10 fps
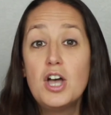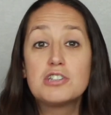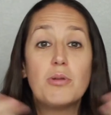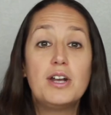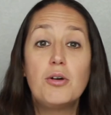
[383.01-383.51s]

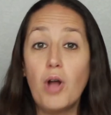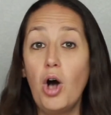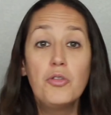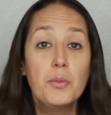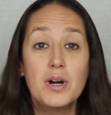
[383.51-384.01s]
So I don't
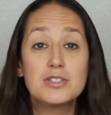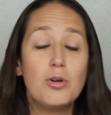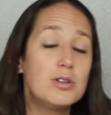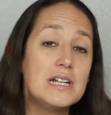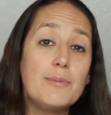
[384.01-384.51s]
own the book to
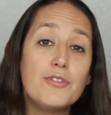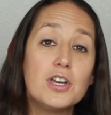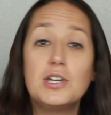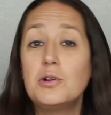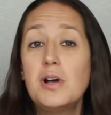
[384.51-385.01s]
hold it up for
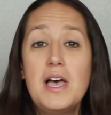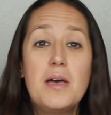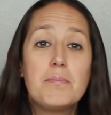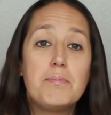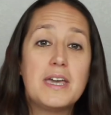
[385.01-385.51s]
you
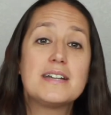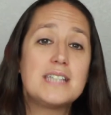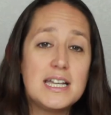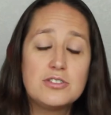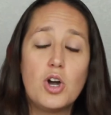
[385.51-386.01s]
because
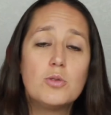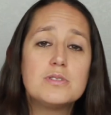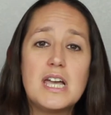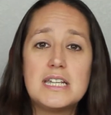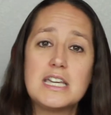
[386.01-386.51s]
I don't
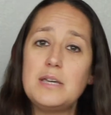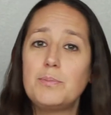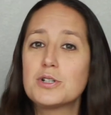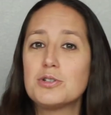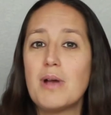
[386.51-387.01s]
tend to keep
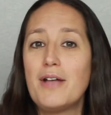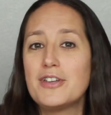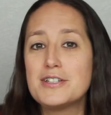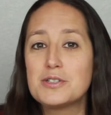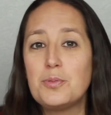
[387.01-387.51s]
books around
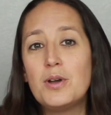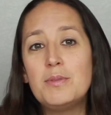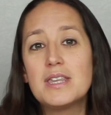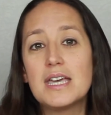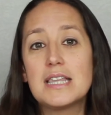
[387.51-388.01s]
that disappoint
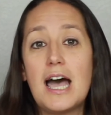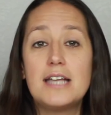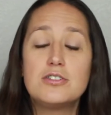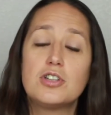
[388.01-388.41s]
me like that.